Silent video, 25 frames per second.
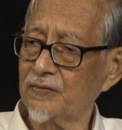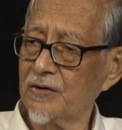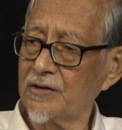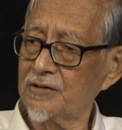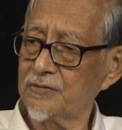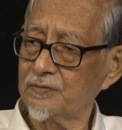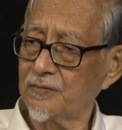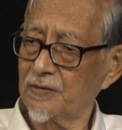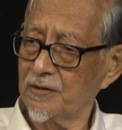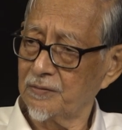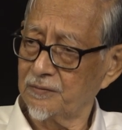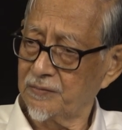
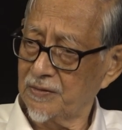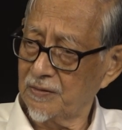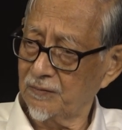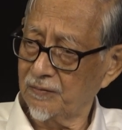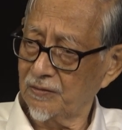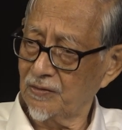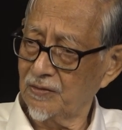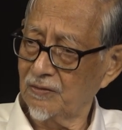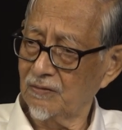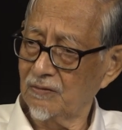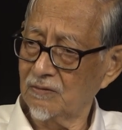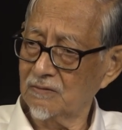faced by the
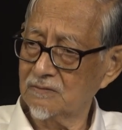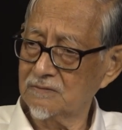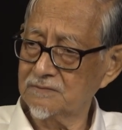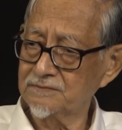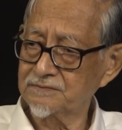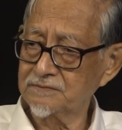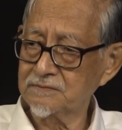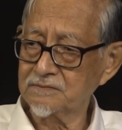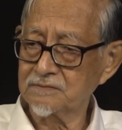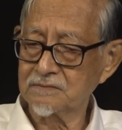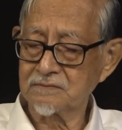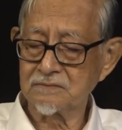people, you know.
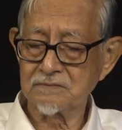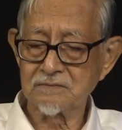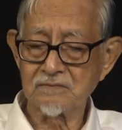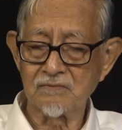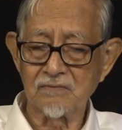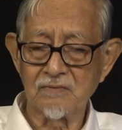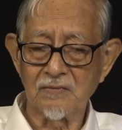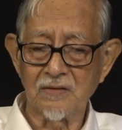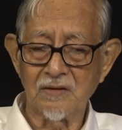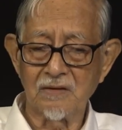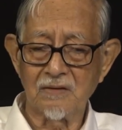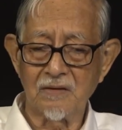
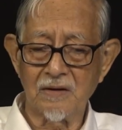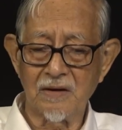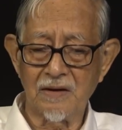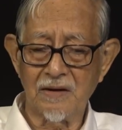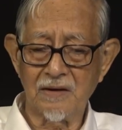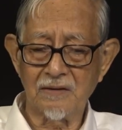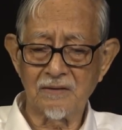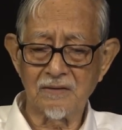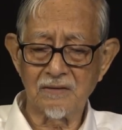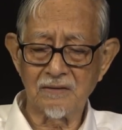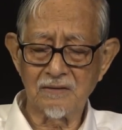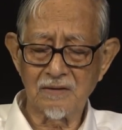
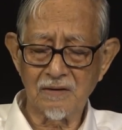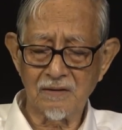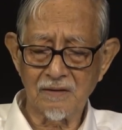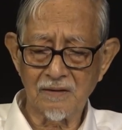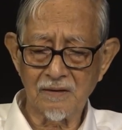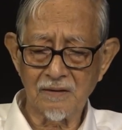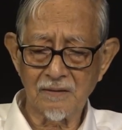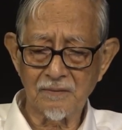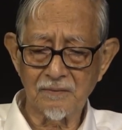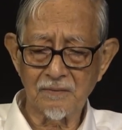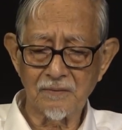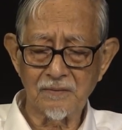And
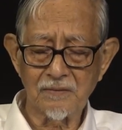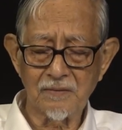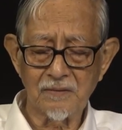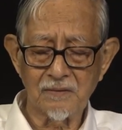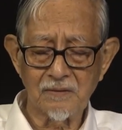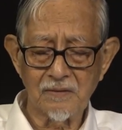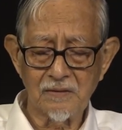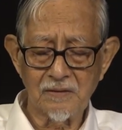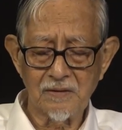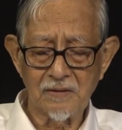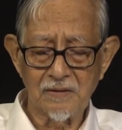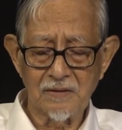uh,
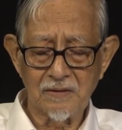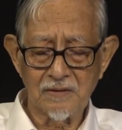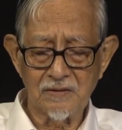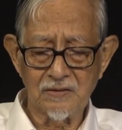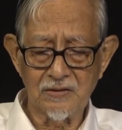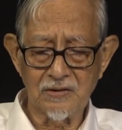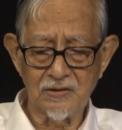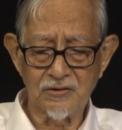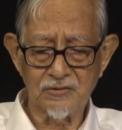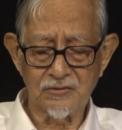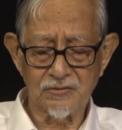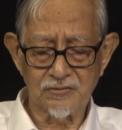
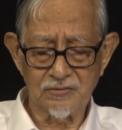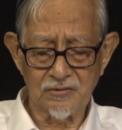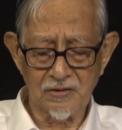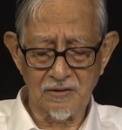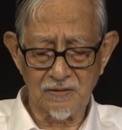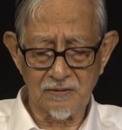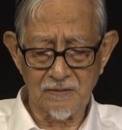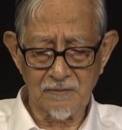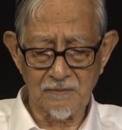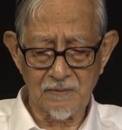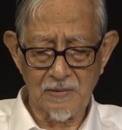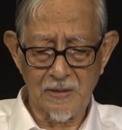this
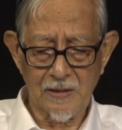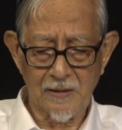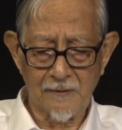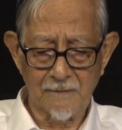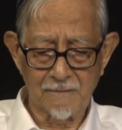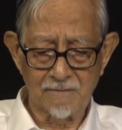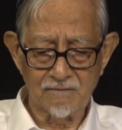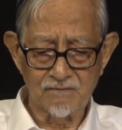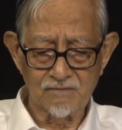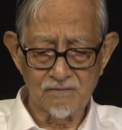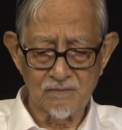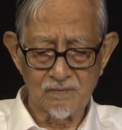uh,
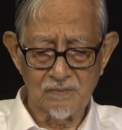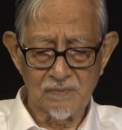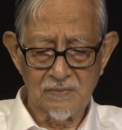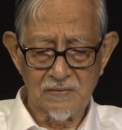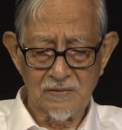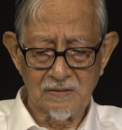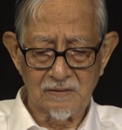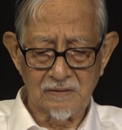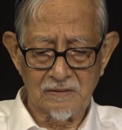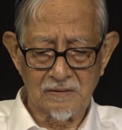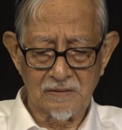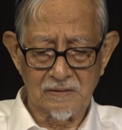
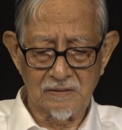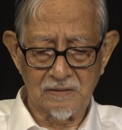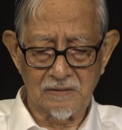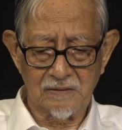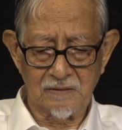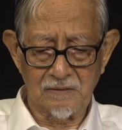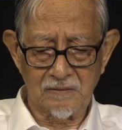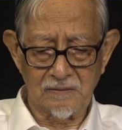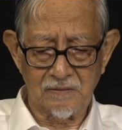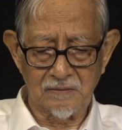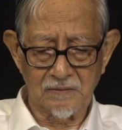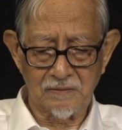
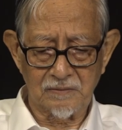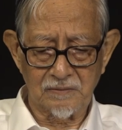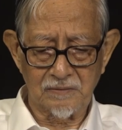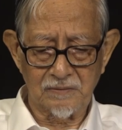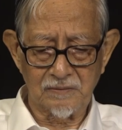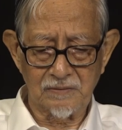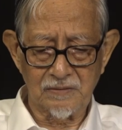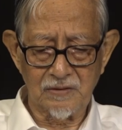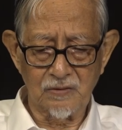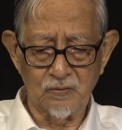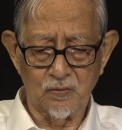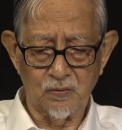uh,
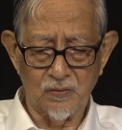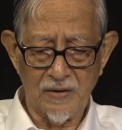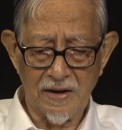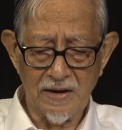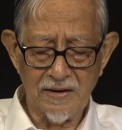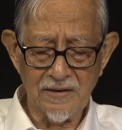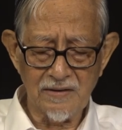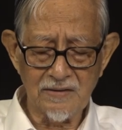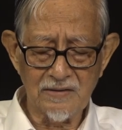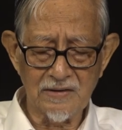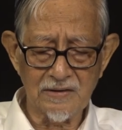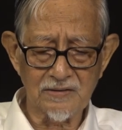the
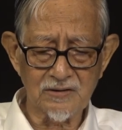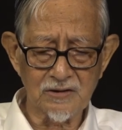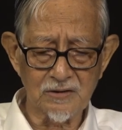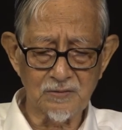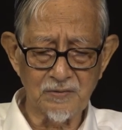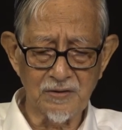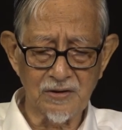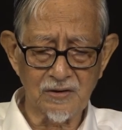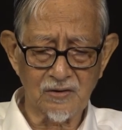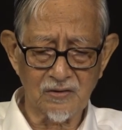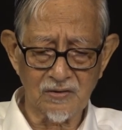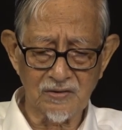way that is
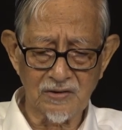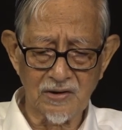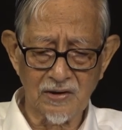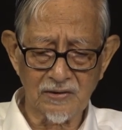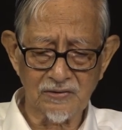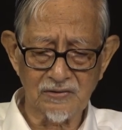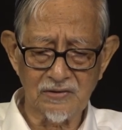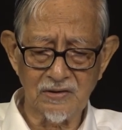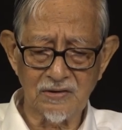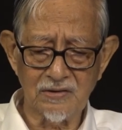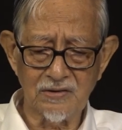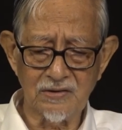being
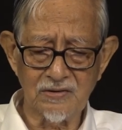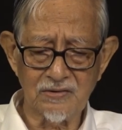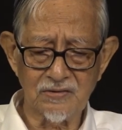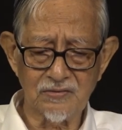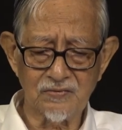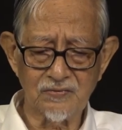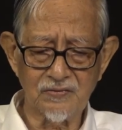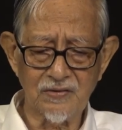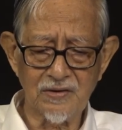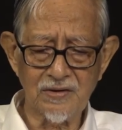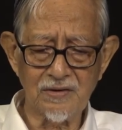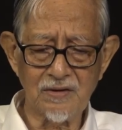conducted is
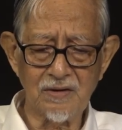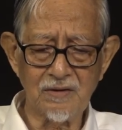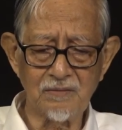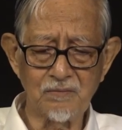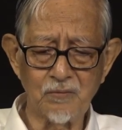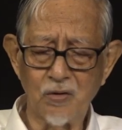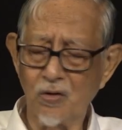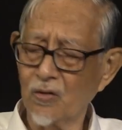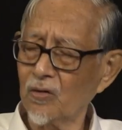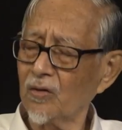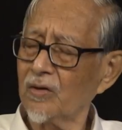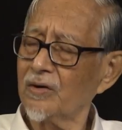very
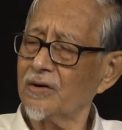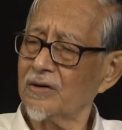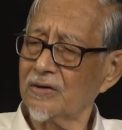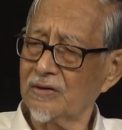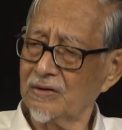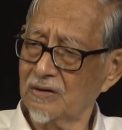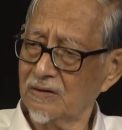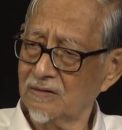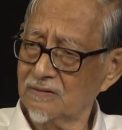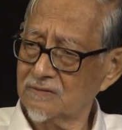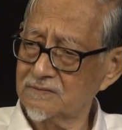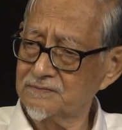
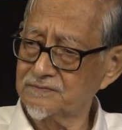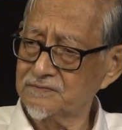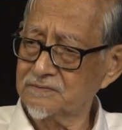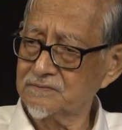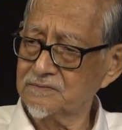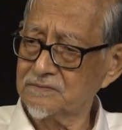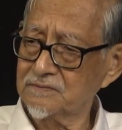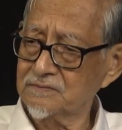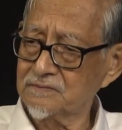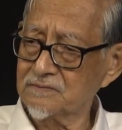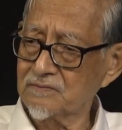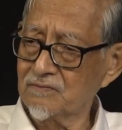bureaucratic
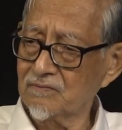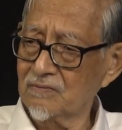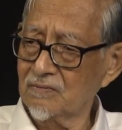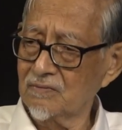mm.